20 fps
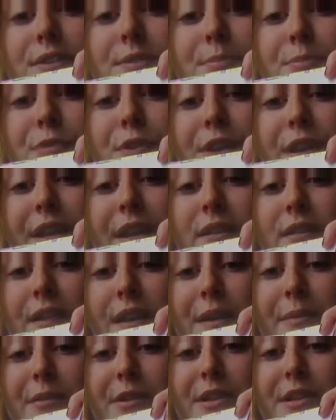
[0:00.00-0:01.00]
pretty
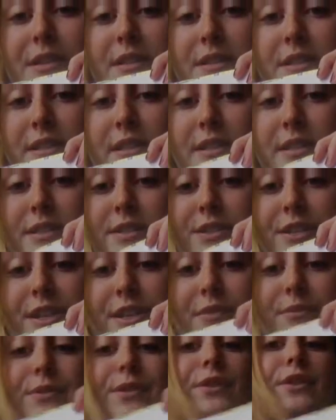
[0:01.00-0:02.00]
glamorous, doesn't
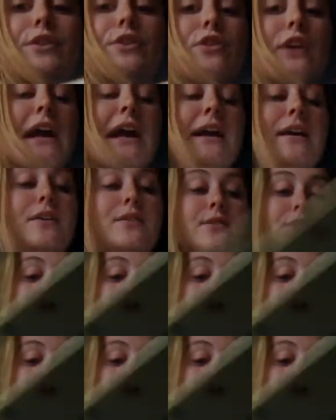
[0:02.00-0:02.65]
she, with her crown